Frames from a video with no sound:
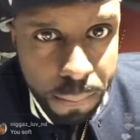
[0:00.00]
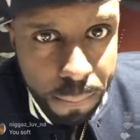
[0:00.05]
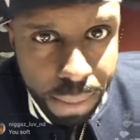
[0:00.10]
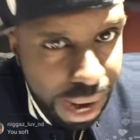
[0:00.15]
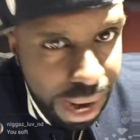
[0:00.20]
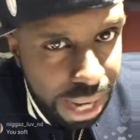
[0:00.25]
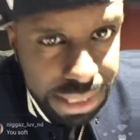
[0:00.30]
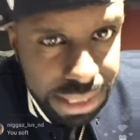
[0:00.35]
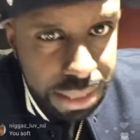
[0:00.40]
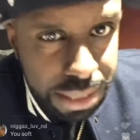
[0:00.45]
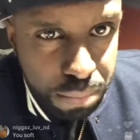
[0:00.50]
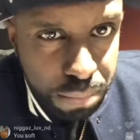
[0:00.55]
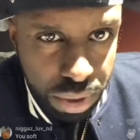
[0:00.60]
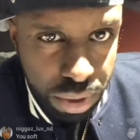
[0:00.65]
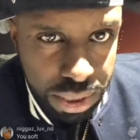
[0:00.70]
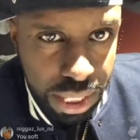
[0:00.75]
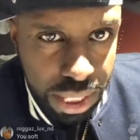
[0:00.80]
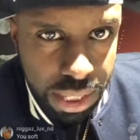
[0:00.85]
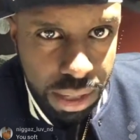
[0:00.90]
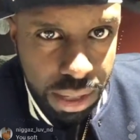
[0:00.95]
Pac didn't
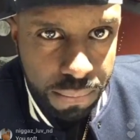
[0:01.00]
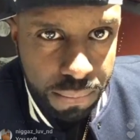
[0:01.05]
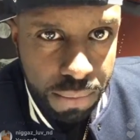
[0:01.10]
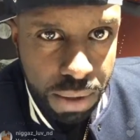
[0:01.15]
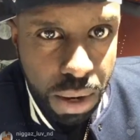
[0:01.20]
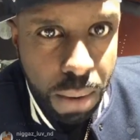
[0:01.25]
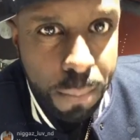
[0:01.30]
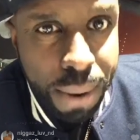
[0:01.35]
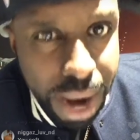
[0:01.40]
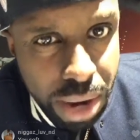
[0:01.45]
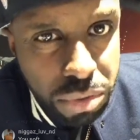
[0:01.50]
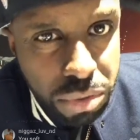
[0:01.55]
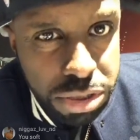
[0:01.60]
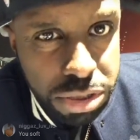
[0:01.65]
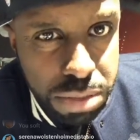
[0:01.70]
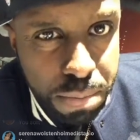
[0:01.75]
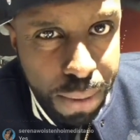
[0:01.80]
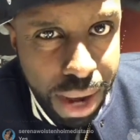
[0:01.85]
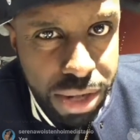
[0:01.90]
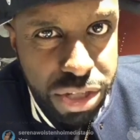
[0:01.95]
bring that up. Pac
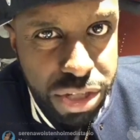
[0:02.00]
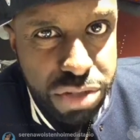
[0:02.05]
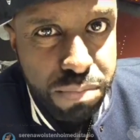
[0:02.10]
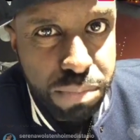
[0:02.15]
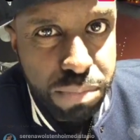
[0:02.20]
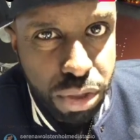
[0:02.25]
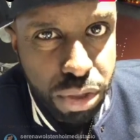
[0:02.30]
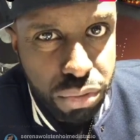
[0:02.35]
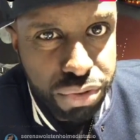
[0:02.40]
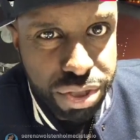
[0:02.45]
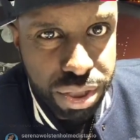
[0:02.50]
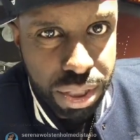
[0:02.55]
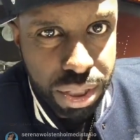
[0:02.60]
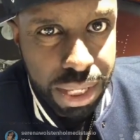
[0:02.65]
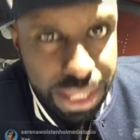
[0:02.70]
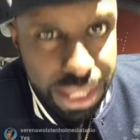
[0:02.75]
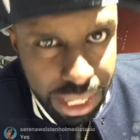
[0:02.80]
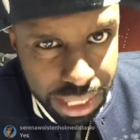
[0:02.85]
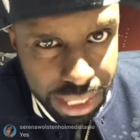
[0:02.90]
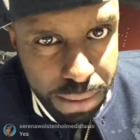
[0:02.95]
was about his music
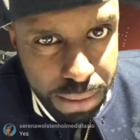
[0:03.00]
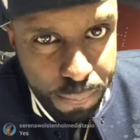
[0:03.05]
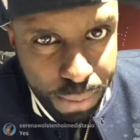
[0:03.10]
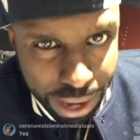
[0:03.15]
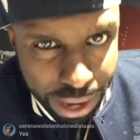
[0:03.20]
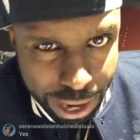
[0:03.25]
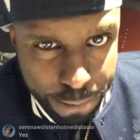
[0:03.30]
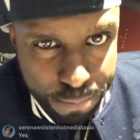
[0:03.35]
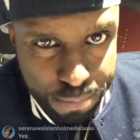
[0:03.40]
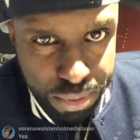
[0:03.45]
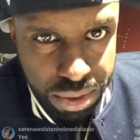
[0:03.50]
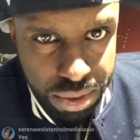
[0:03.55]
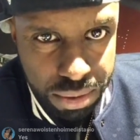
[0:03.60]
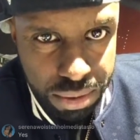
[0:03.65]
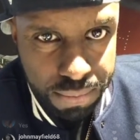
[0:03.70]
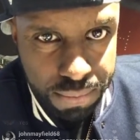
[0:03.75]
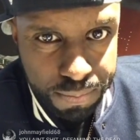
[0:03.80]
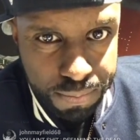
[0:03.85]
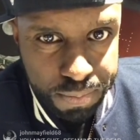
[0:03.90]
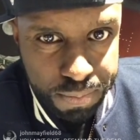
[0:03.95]
and getting it popping.
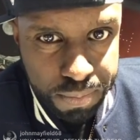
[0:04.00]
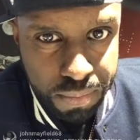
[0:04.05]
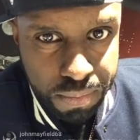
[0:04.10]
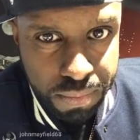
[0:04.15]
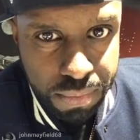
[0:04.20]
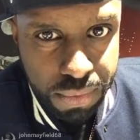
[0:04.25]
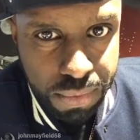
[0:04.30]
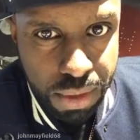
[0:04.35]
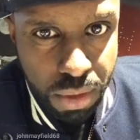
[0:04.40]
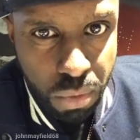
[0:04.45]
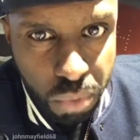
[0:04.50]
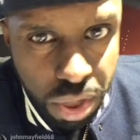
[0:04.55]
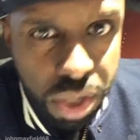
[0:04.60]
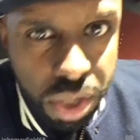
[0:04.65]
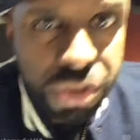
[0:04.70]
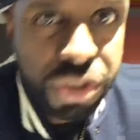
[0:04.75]
We